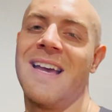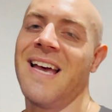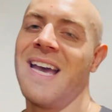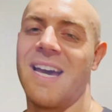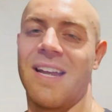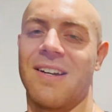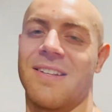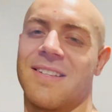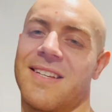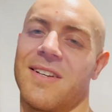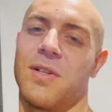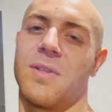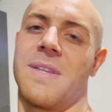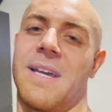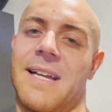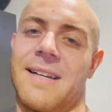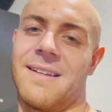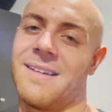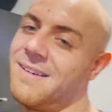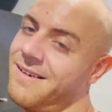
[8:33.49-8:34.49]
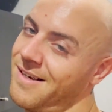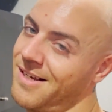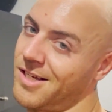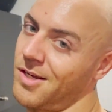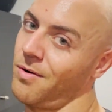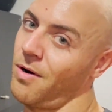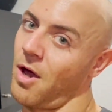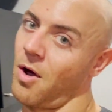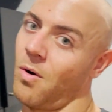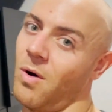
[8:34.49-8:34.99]
And until then, you
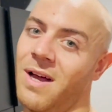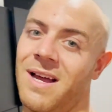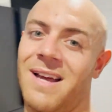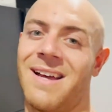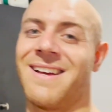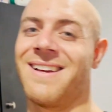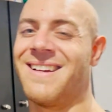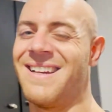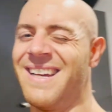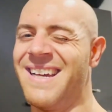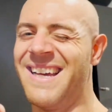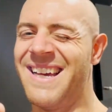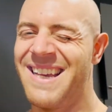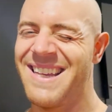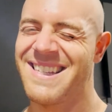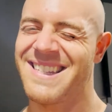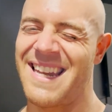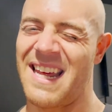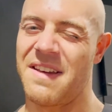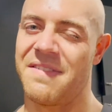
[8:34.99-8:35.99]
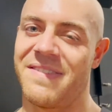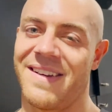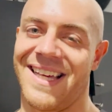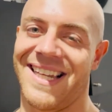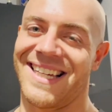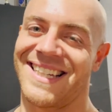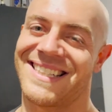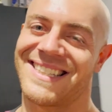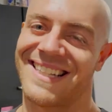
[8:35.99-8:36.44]
know, stay fearless.